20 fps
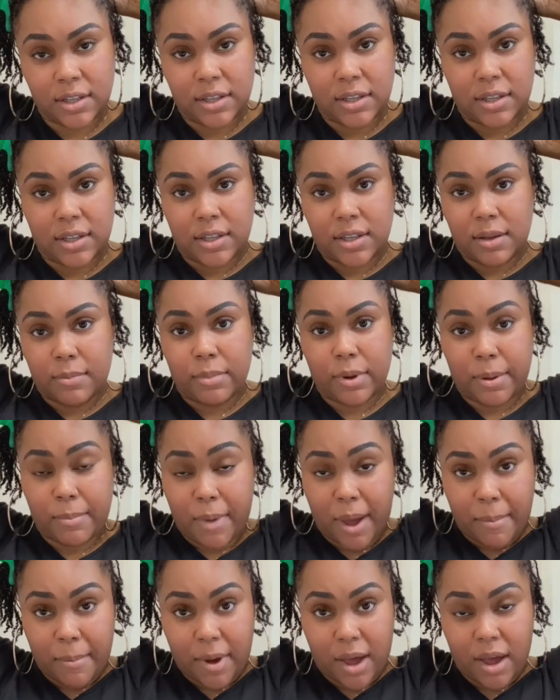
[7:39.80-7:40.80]
But my
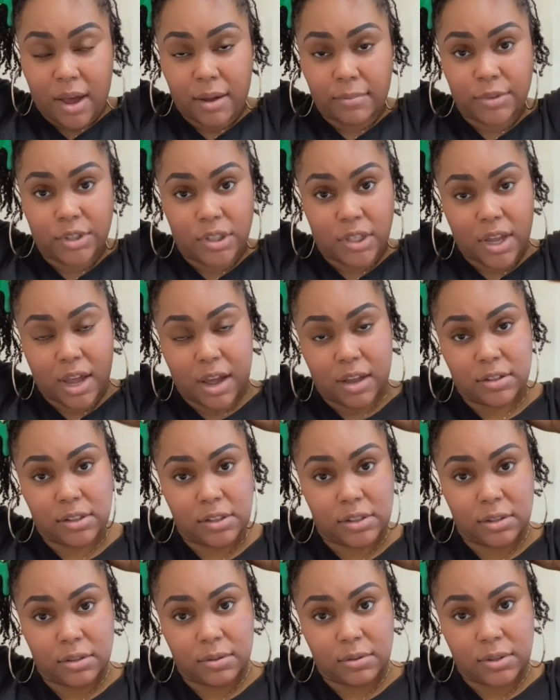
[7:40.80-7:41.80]
mom, she
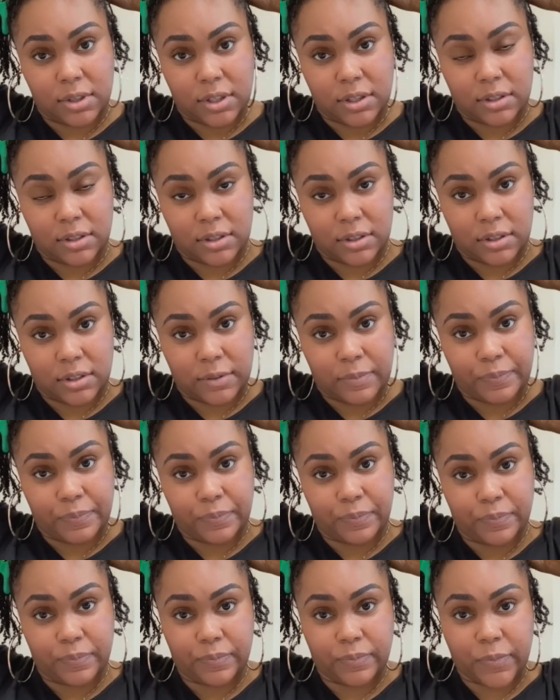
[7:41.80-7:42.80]
also
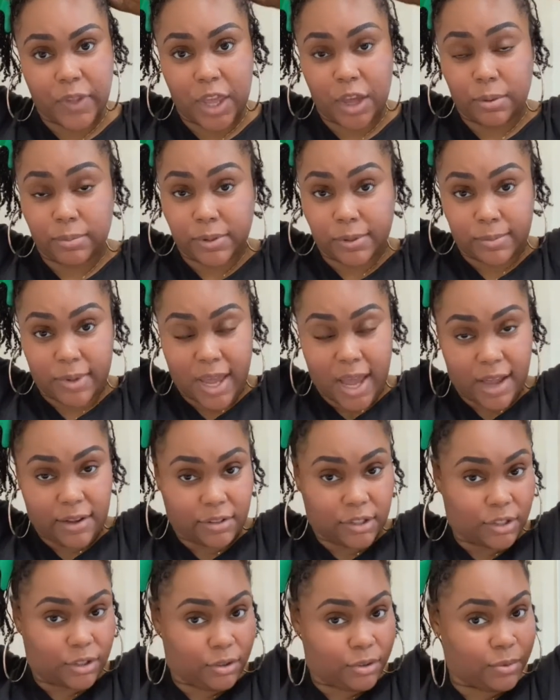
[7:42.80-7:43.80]
helps me out
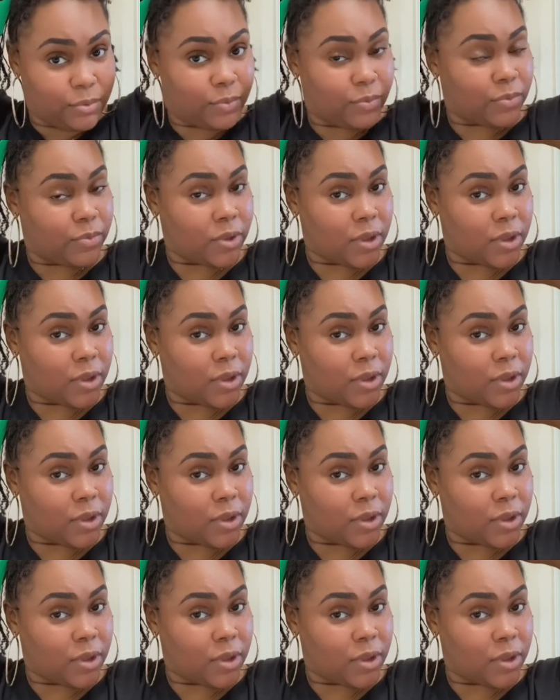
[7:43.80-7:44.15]
too.